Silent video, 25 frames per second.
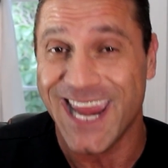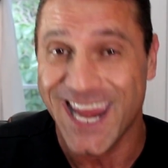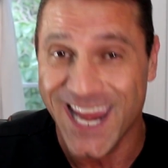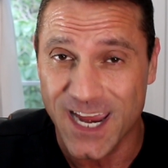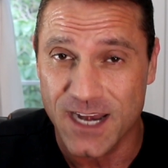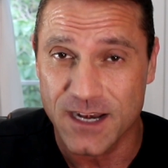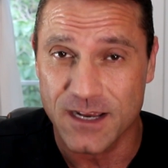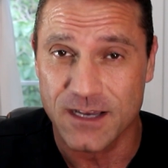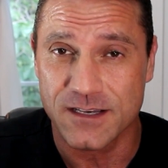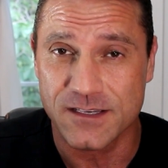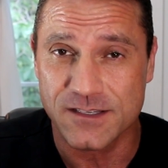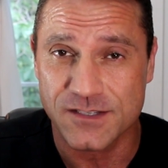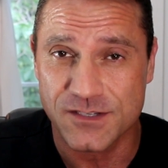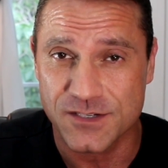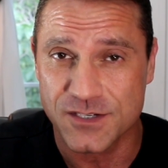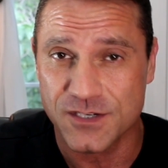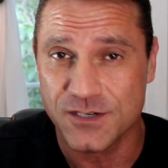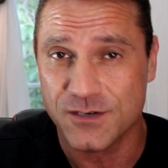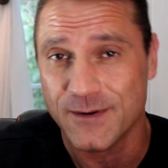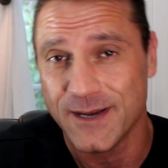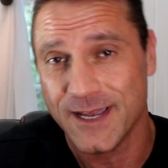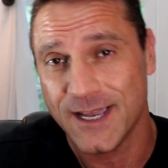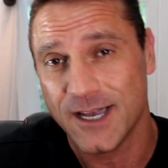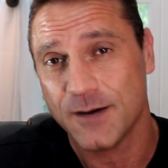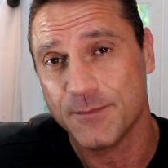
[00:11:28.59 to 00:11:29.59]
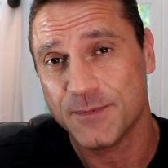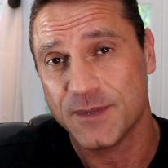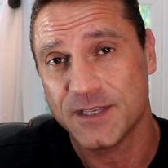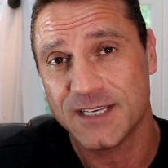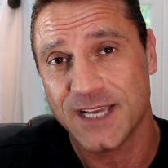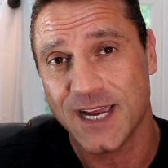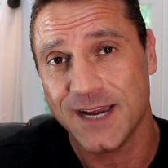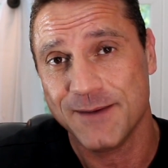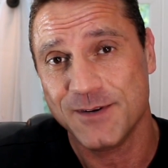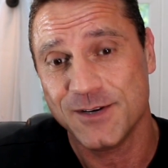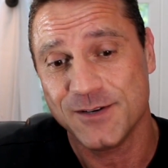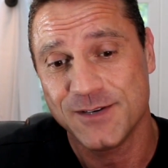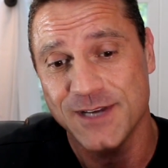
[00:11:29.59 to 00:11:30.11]
and also to help the
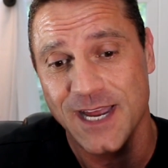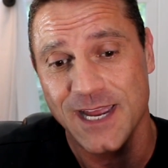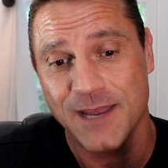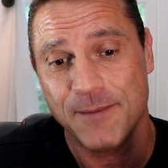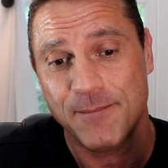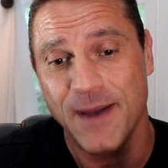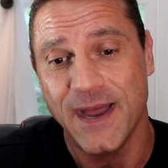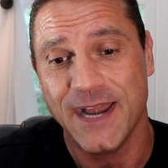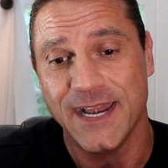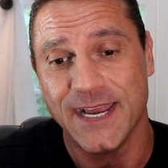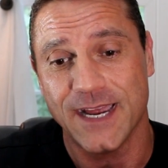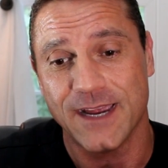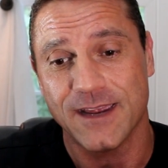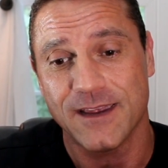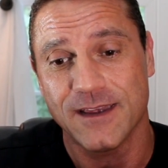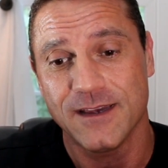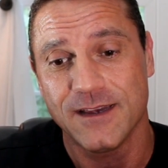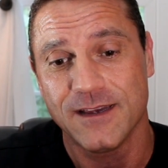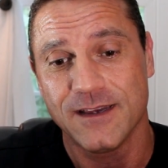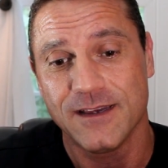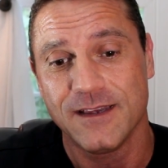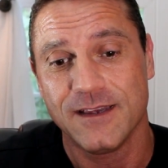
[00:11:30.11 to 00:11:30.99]
type 2 diabetic.